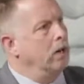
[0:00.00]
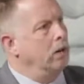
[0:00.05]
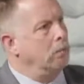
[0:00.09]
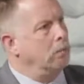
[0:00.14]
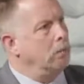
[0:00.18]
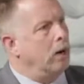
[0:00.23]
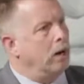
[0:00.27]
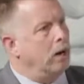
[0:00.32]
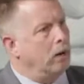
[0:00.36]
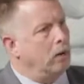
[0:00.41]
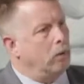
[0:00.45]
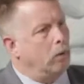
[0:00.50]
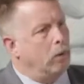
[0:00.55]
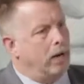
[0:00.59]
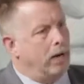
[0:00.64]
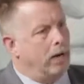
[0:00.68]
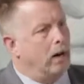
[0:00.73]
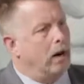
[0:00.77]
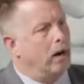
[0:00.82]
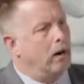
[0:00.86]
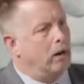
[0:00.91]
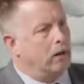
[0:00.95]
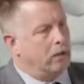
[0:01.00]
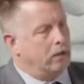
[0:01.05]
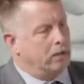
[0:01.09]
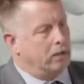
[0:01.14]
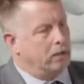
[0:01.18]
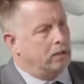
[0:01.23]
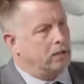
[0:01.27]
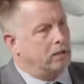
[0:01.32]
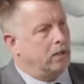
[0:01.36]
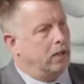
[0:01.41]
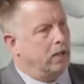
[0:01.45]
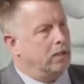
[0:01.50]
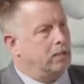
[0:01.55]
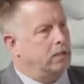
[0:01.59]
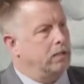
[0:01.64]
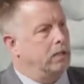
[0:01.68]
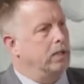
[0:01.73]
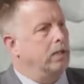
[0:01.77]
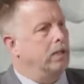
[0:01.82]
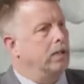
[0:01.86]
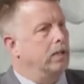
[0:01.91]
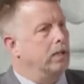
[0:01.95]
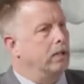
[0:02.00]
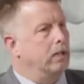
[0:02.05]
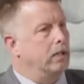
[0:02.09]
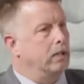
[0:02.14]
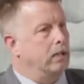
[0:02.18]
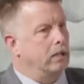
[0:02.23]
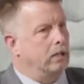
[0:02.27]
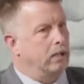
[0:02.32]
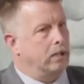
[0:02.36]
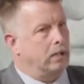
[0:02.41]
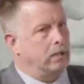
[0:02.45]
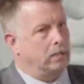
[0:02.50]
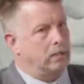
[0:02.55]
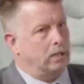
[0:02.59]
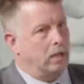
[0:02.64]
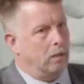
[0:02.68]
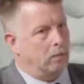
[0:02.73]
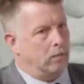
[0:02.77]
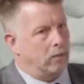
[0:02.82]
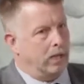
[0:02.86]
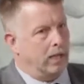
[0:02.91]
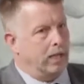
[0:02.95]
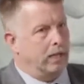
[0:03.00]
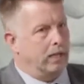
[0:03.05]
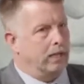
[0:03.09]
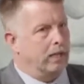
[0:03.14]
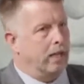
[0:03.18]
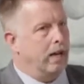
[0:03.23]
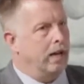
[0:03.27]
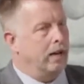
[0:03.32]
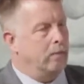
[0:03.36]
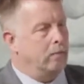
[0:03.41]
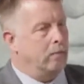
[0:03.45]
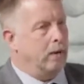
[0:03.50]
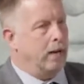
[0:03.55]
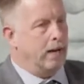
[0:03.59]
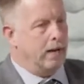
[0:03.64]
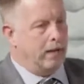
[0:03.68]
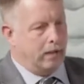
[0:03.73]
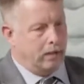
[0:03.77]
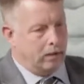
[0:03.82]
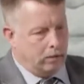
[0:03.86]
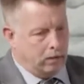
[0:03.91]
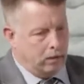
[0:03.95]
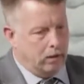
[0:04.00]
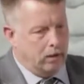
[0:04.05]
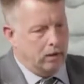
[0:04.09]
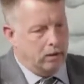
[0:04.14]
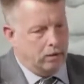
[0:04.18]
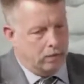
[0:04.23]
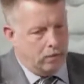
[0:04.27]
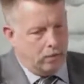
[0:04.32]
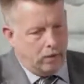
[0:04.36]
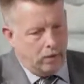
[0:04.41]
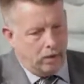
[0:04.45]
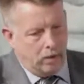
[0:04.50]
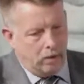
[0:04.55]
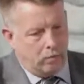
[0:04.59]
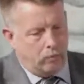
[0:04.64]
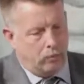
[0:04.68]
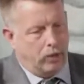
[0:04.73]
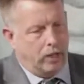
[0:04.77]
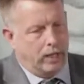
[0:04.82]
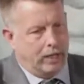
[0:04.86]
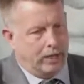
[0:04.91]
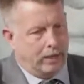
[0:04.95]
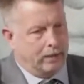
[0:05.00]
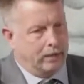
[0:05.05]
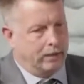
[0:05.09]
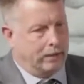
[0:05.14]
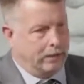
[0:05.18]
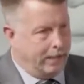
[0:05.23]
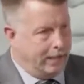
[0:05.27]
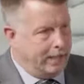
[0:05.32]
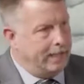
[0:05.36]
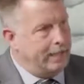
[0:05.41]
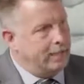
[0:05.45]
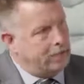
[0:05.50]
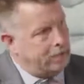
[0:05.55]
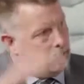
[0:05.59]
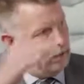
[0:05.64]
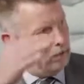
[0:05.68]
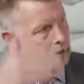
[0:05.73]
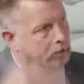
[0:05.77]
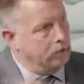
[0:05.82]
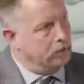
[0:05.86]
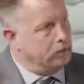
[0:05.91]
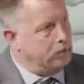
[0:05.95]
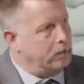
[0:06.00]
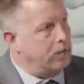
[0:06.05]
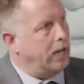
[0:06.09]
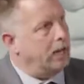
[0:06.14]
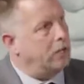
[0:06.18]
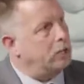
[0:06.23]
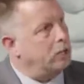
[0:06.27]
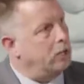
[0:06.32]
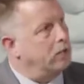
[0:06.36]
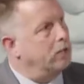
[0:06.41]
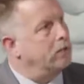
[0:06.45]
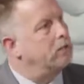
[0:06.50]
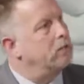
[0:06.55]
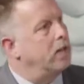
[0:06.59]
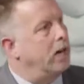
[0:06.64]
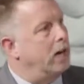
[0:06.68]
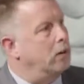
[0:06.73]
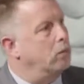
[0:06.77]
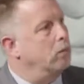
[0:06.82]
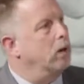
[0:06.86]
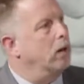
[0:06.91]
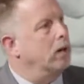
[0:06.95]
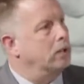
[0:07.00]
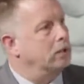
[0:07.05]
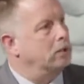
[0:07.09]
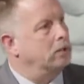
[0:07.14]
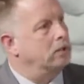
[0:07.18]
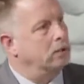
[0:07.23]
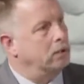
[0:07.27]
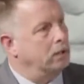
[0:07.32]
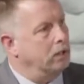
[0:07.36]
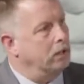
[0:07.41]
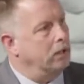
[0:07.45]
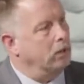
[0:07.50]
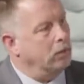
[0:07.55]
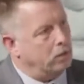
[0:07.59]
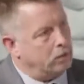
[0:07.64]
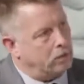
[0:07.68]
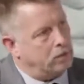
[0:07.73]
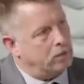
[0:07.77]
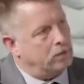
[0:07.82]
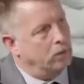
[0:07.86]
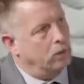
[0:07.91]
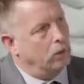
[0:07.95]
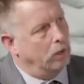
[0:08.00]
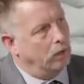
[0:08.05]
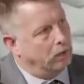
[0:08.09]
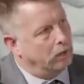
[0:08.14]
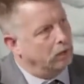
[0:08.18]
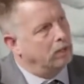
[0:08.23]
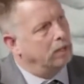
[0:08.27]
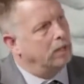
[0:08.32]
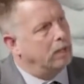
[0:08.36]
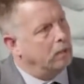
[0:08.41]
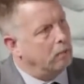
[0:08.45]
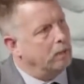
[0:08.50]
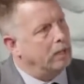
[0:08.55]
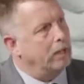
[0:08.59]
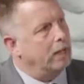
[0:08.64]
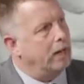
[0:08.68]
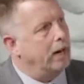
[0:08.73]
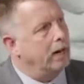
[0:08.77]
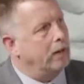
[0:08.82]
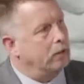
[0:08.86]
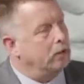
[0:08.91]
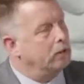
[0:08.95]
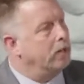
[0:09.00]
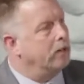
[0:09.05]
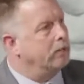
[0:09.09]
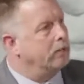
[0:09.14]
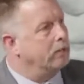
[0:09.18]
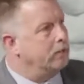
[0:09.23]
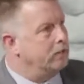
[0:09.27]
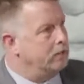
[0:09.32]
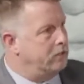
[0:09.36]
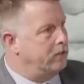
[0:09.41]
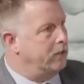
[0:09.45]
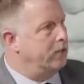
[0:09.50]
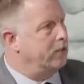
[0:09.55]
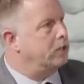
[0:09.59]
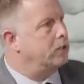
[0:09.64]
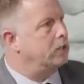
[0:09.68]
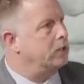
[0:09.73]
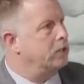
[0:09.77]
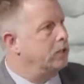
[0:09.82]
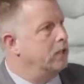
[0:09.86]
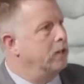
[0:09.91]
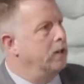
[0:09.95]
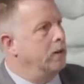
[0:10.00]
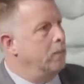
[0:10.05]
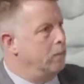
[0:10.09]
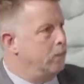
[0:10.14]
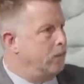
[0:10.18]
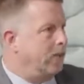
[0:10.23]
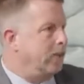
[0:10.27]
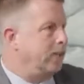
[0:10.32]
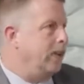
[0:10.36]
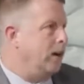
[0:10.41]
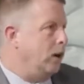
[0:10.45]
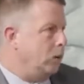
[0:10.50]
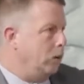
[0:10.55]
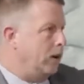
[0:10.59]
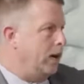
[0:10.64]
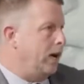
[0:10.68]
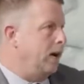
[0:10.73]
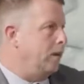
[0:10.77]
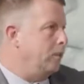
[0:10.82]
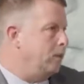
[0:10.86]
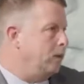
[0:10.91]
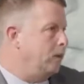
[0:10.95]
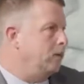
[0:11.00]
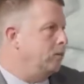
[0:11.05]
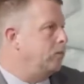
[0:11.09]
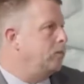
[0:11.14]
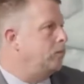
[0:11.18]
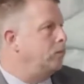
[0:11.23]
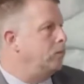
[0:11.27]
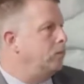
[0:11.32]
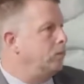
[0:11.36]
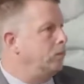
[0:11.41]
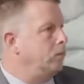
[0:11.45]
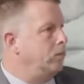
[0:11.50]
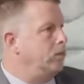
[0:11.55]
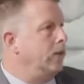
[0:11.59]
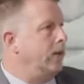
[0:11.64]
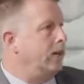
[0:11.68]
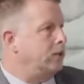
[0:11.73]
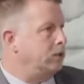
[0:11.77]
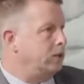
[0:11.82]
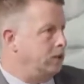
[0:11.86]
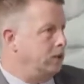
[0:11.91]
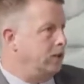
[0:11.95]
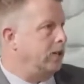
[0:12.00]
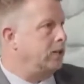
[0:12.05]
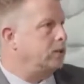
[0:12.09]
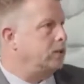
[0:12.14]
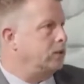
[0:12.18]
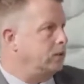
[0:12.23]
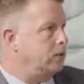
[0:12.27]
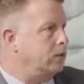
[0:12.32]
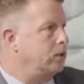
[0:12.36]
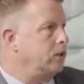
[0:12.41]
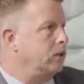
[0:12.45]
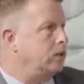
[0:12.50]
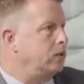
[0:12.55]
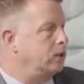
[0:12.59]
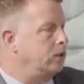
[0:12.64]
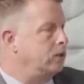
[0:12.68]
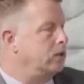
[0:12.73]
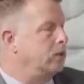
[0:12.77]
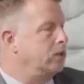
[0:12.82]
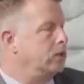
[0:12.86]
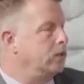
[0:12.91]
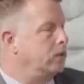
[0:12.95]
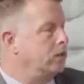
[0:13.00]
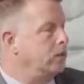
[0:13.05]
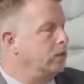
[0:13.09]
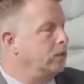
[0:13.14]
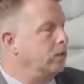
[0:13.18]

But we are discussing something that may bring the East Hill section of sidewalks, to a little bit higher level of finish. That would happen next construction season.